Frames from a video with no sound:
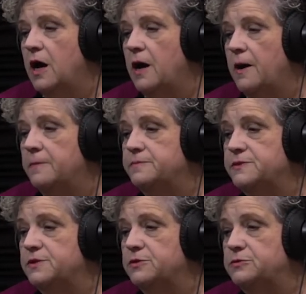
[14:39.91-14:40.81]
Uh,
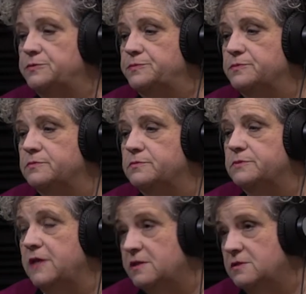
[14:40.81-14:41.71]
so
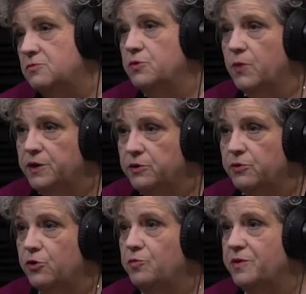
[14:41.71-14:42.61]
yes, we want to
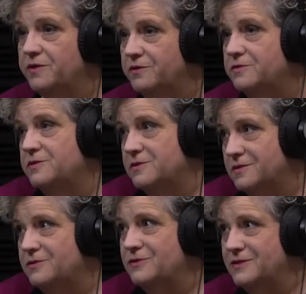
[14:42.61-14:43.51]
grow, but there's,
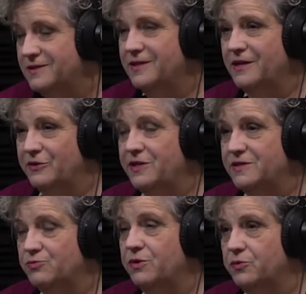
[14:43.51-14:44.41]
there's
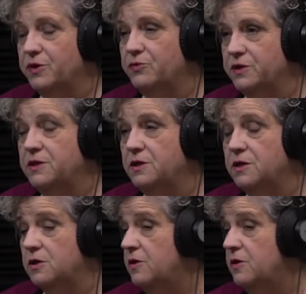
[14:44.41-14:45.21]
areas where we would, you